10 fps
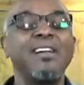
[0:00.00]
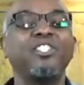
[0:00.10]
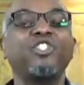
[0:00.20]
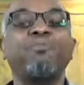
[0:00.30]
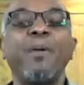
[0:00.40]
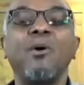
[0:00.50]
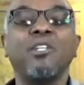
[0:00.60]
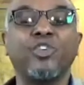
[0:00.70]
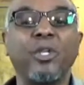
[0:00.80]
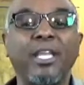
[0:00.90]

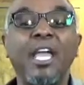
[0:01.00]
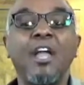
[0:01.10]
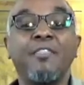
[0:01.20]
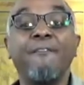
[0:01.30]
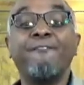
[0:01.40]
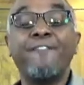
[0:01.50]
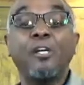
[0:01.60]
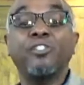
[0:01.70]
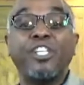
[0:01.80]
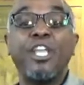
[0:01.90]
Spiritually, the
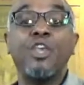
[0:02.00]
first thing